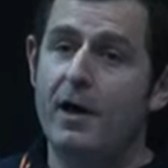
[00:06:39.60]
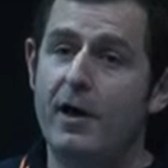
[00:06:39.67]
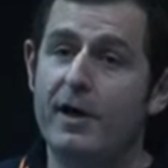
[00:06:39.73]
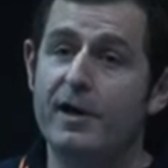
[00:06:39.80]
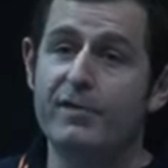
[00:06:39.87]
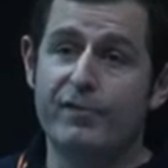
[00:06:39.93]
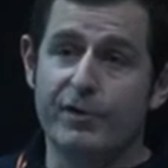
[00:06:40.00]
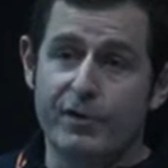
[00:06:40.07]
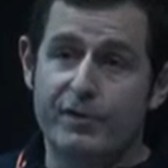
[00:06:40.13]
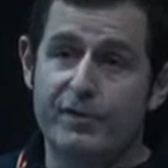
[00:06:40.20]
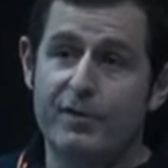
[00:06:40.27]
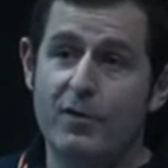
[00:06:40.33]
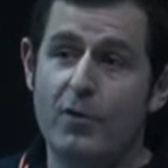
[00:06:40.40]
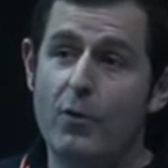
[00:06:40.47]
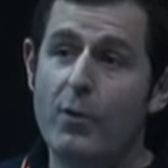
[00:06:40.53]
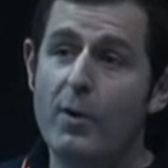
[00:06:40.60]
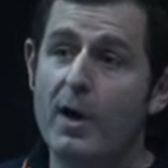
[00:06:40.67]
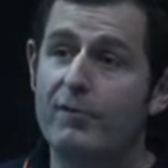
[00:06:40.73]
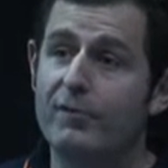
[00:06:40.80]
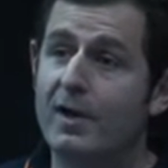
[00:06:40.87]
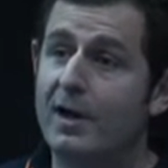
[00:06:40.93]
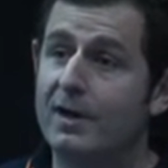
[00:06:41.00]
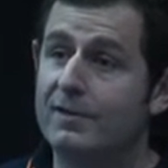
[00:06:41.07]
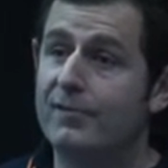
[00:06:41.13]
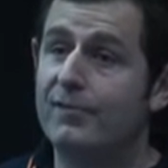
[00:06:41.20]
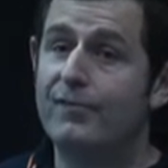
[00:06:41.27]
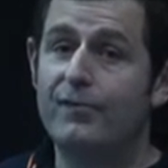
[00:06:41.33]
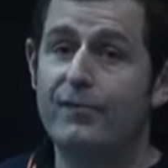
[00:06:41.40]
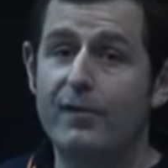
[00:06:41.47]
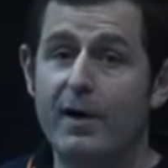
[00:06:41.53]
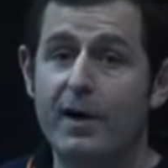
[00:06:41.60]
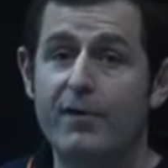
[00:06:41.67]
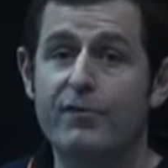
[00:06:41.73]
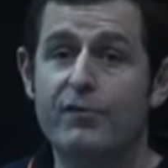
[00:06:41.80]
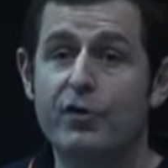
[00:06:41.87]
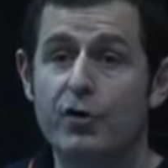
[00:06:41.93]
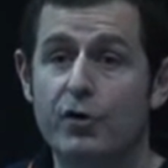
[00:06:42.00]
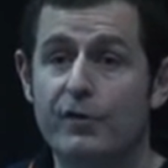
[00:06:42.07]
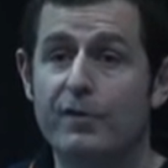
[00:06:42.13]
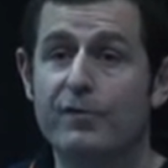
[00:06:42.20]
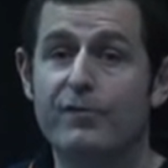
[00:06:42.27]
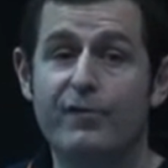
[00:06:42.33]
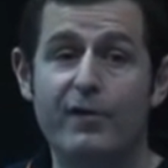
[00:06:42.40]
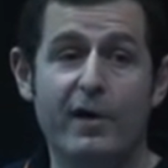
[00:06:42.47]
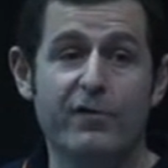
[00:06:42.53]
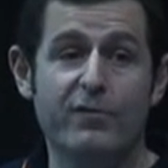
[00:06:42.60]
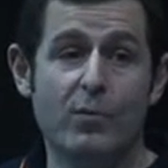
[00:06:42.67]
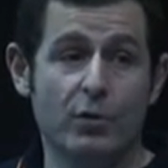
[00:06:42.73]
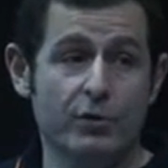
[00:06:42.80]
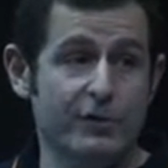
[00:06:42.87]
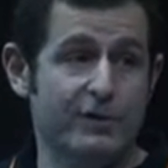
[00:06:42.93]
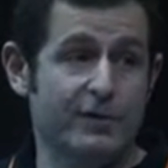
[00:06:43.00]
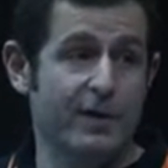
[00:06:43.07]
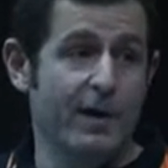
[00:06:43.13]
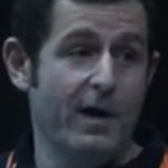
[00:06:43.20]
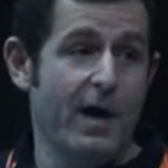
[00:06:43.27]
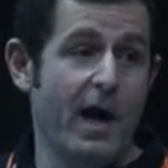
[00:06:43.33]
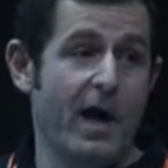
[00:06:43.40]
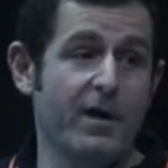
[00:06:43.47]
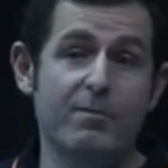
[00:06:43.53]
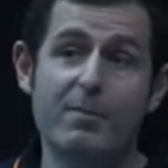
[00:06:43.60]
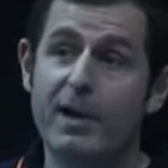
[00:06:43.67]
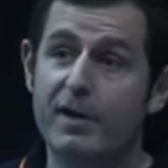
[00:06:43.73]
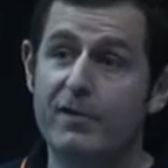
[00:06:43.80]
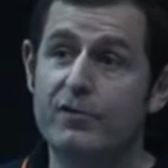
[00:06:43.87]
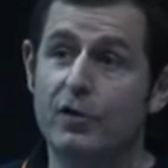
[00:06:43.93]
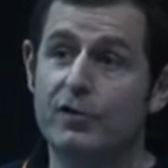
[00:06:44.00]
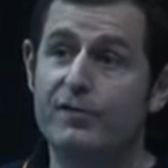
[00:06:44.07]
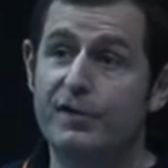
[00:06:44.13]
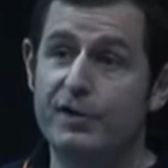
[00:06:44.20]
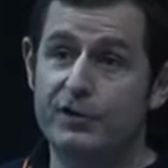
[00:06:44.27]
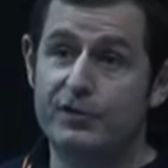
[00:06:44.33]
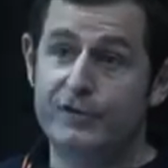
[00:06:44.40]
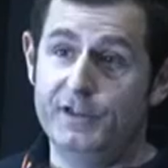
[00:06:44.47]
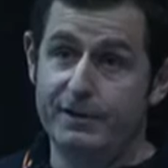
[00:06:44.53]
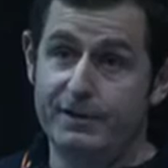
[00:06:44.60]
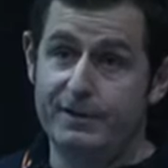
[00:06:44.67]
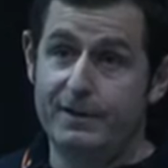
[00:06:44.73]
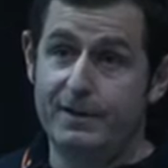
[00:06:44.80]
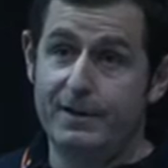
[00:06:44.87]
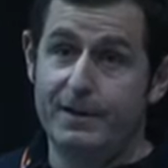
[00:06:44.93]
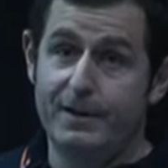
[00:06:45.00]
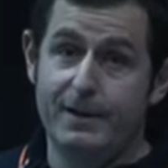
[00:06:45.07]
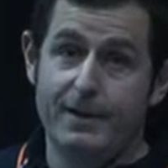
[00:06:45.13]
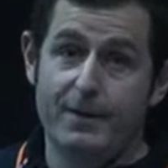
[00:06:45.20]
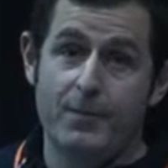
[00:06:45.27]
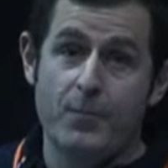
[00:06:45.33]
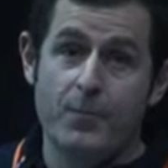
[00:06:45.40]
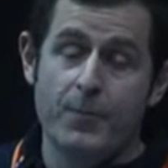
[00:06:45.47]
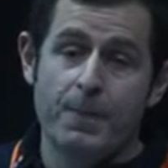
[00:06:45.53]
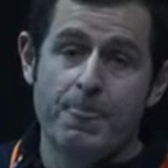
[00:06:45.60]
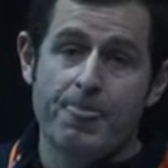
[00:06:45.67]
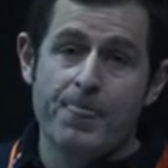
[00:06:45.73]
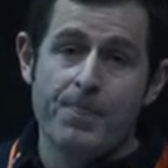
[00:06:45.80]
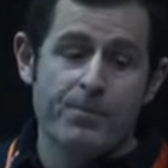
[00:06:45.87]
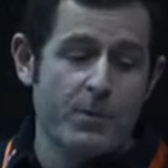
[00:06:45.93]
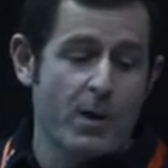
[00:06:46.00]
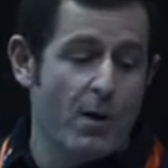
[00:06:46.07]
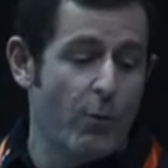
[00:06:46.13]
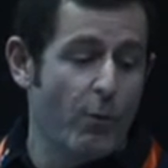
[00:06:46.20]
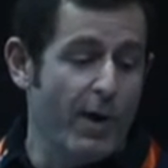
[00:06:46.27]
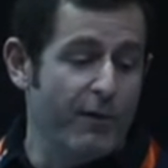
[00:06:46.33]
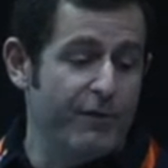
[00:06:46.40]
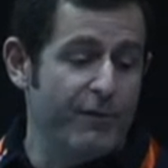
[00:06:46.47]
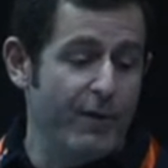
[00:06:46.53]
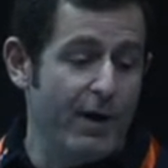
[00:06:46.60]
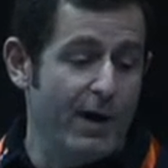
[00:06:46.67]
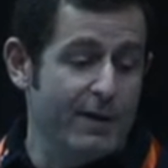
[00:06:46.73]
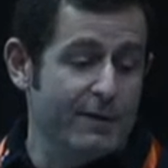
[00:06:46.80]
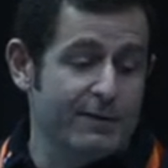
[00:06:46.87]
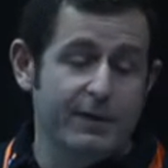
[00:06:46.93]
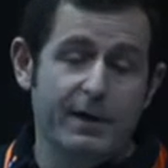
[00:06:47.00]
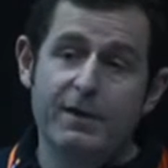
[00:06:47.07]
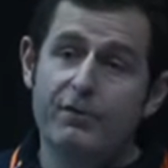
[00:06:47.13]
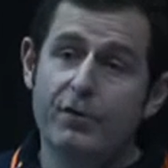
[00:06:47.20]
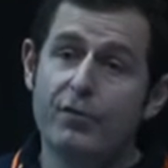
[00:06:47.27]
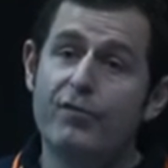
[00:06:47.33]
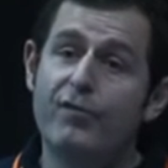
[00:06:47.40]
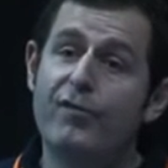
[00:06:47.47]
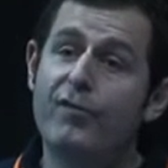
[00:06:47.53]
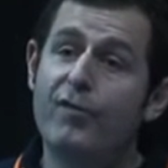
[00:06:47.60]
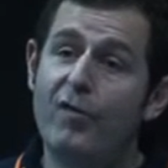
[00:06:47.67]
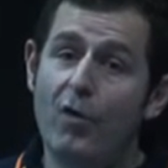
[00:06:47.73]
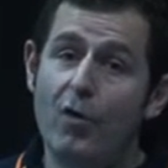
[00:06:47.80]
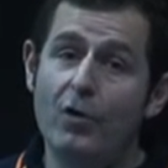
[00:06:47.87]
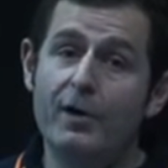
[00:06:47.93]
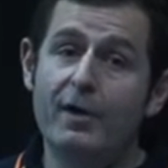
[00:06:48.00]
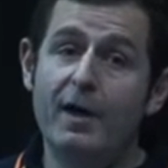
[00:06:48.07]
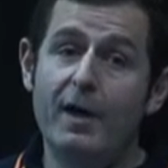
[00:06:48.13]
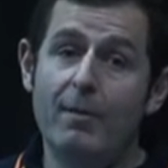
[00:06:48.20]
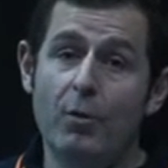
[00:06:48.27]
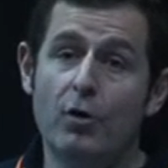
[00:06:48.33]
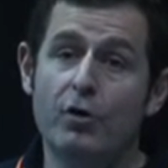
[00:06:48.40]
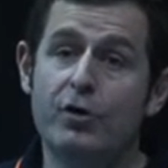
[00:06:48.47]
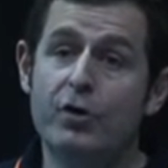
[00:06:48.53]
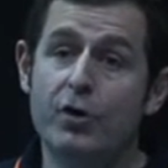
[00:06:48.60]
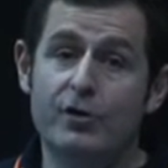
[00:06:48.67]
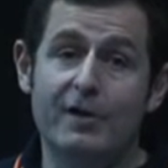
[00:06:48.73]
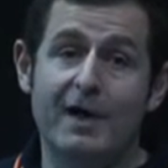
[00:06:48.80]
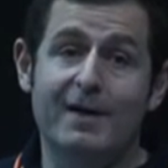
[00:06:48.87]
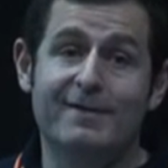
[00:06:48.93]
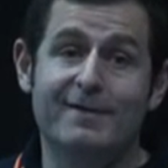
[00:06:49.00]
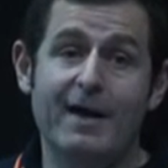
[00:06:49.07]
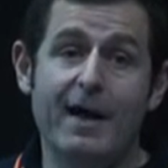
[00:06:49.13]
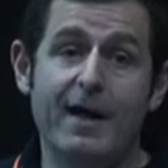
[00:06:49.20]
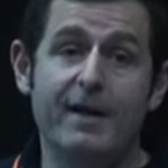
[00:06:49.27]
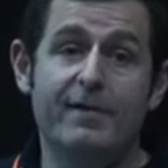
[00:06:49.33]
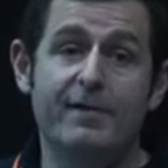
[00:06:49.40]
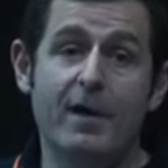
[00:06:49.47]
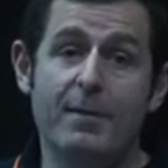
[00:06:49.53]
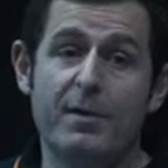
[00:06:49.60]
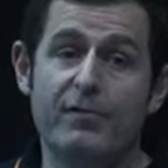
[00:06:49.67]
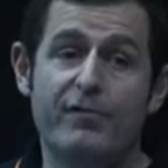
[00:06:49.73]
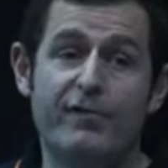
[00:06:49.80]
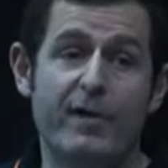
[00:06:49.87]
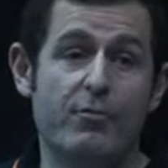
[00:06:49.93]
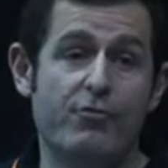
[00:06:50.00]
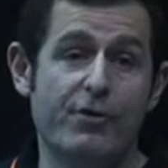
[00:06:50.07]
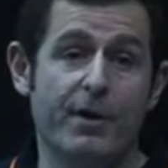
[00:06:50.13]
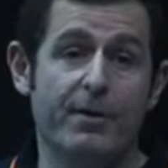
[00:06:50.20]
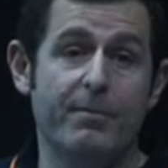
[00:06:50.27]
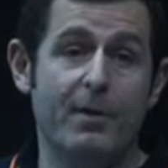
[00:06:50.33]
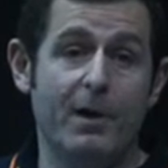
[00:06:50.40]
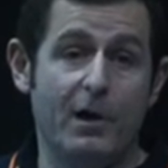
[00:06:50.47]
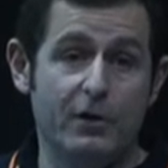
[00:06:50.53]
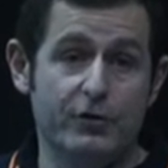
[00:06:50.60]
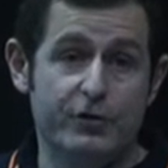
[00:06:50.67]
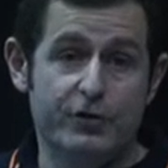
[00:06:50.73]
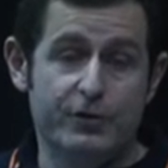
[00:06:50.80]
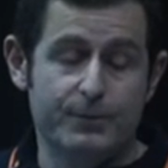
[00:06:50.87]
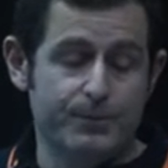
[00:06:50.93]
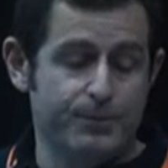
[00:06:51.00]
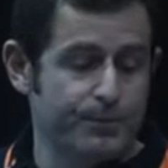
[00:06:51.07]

events. We have had 5 cuts in 5 months, and May is not finished yet. We have had even 4 cable cuts at a time in February and March,